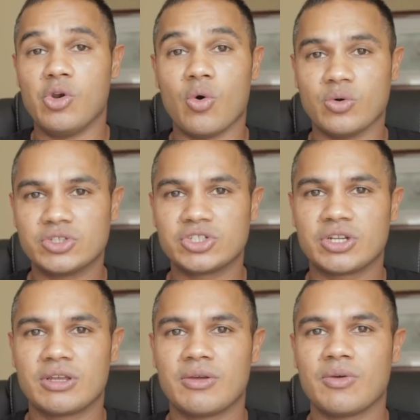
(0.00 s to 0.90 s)
launch,
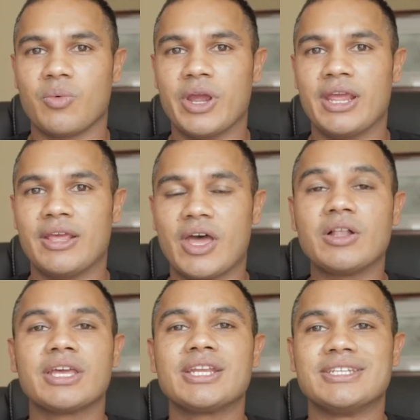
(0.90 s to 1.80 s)
where
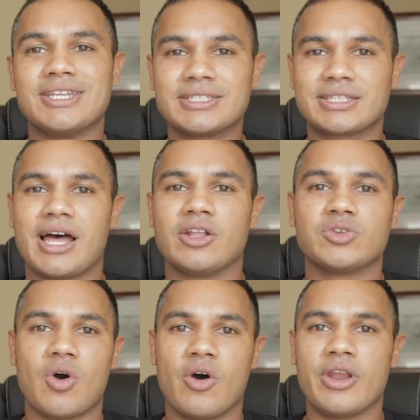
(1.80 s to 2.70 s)
they'll get a
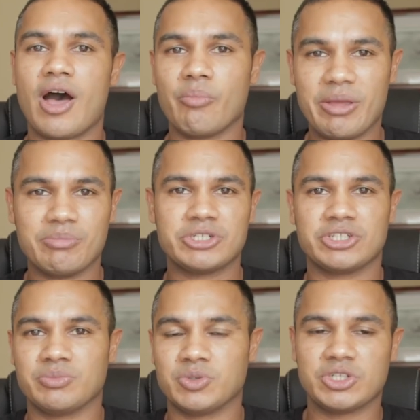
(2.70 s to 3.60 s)
discount on our
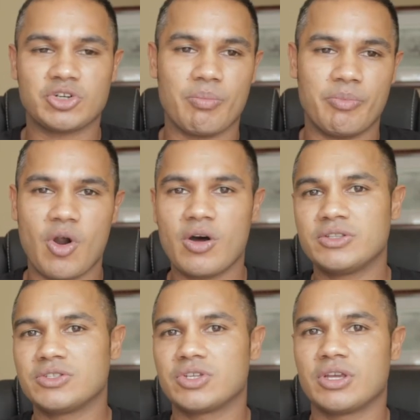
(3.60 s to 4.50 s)
memberships, which are
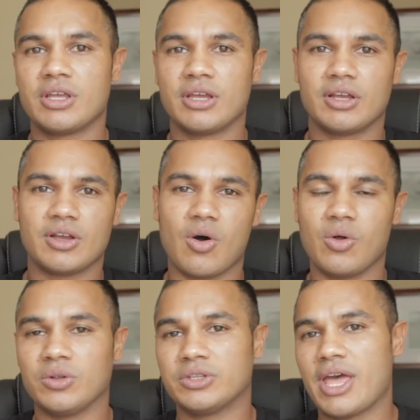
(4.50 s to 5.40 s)
bronze,
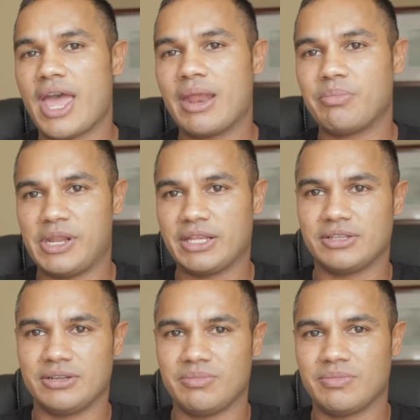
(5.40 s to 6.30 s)
gold, and
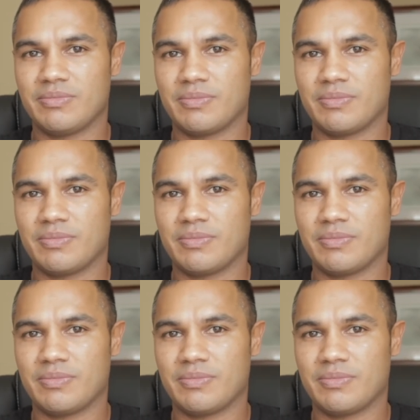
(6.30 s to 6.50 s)
platinum.